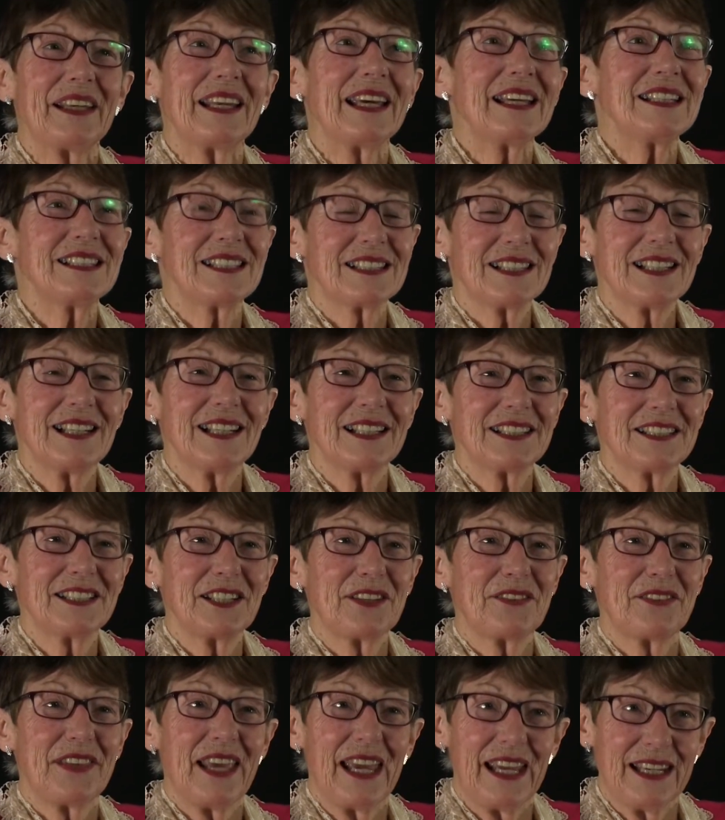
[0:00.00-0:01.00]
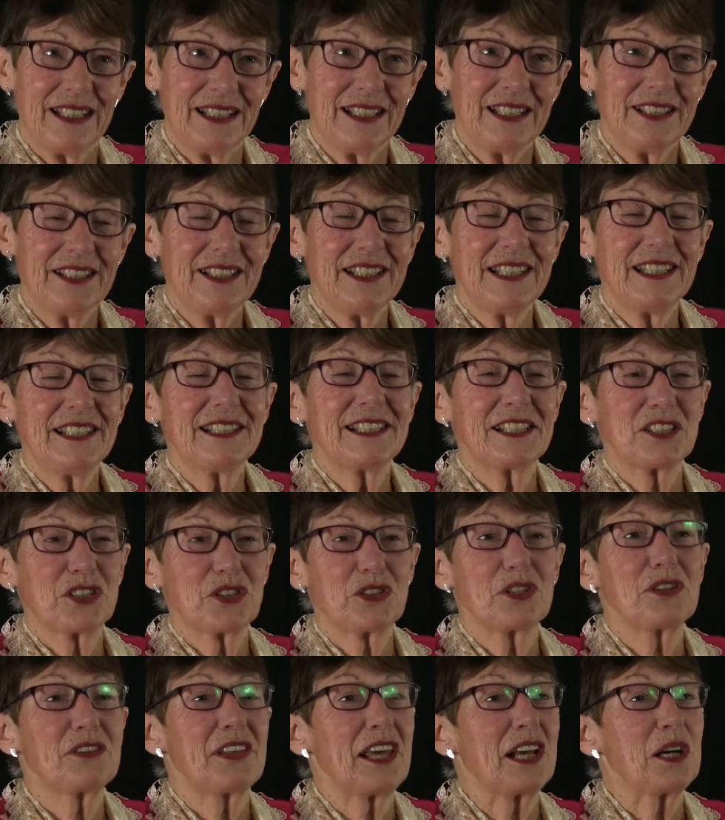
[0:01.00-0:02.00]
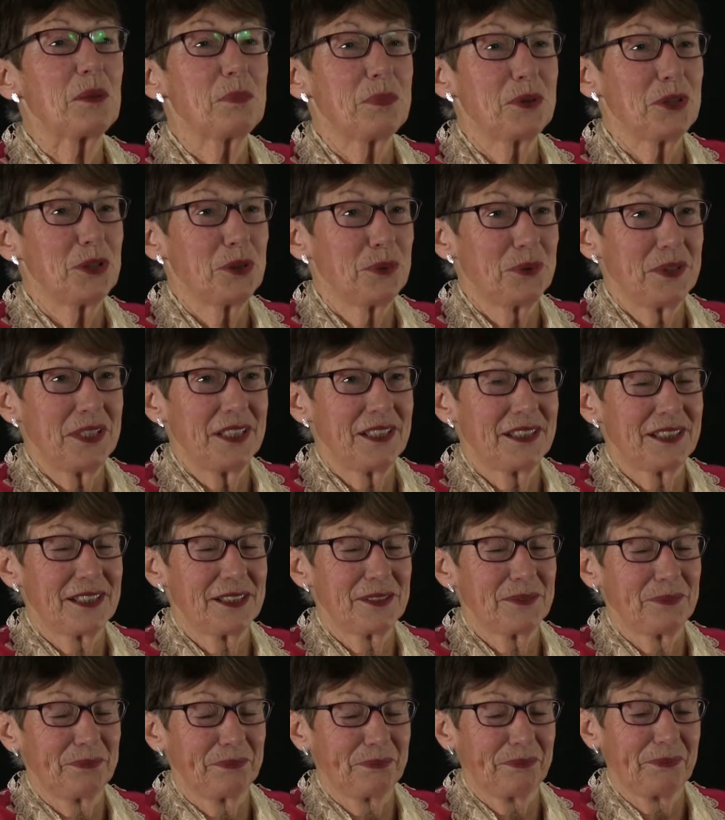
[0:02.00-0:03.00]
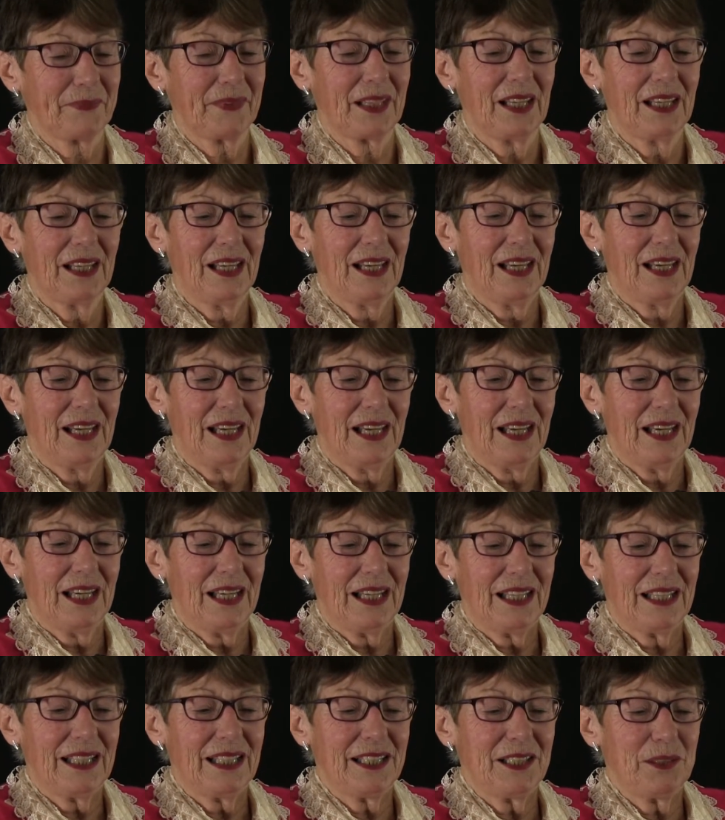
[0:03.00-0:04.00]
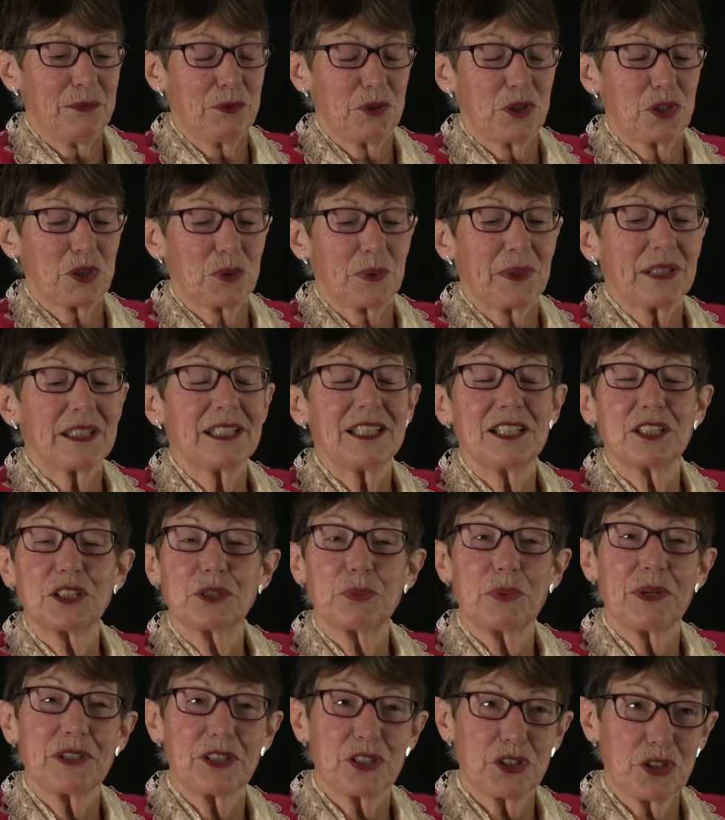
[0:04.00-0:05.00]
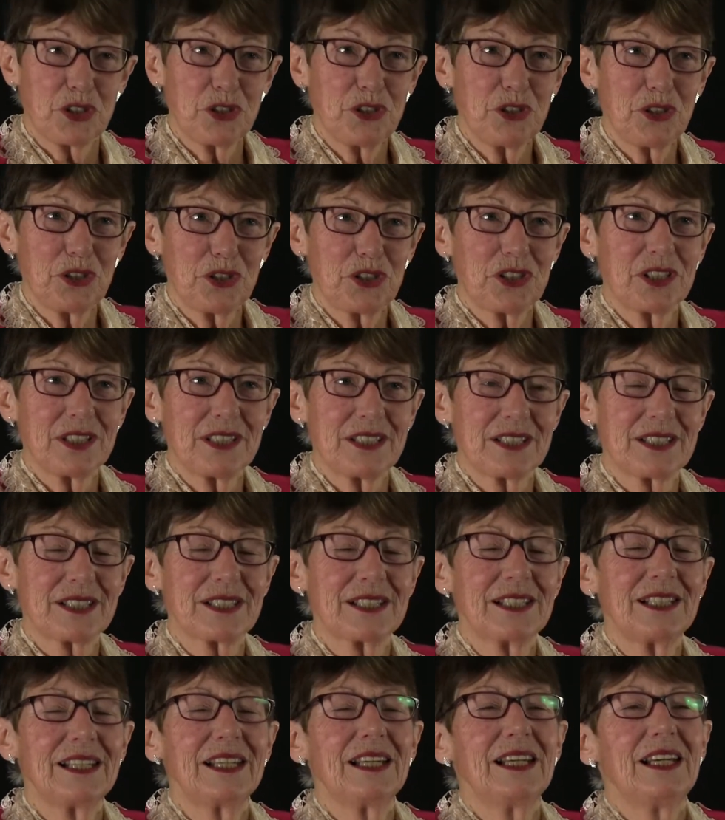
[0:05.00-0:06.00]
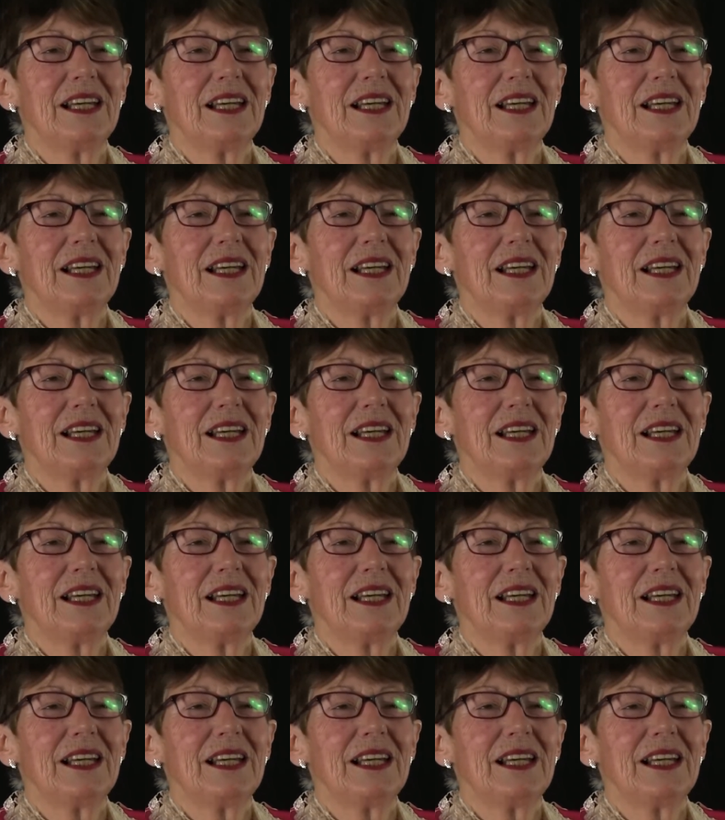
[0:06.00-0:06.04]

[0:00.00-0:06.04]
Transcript: I started then in the industrial therapy unit, which is quite near to where the church is.